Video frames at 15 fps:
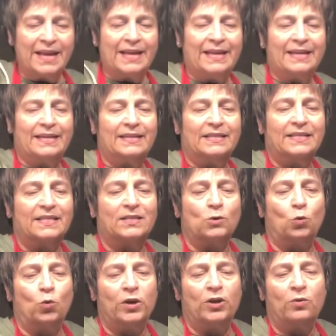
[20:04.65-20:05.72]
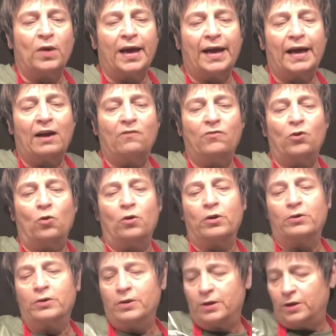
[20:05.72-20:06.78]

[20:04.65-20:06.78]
is when you have your